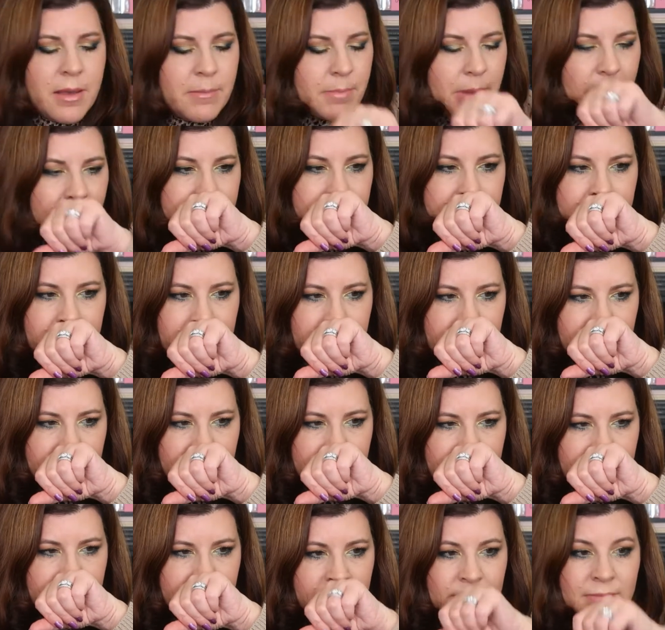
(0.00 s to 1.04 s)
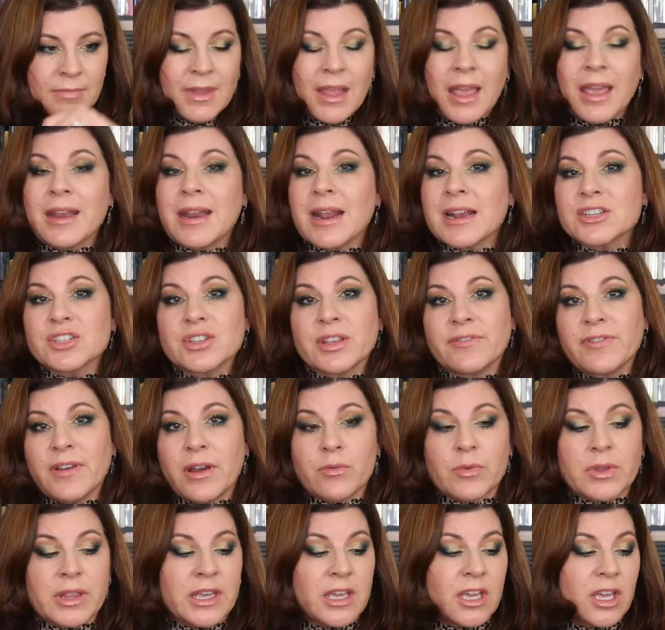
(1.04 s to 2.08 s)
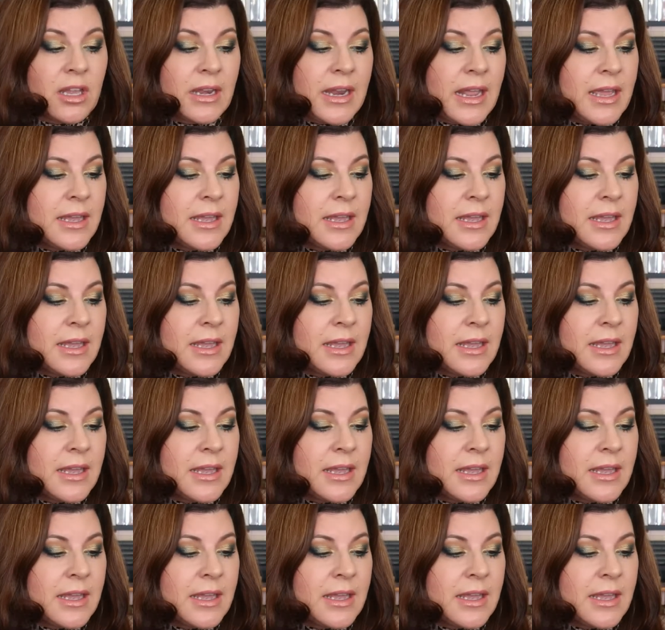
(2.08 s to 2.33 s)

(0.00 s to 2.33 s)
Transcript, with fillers: but it actually felt really good.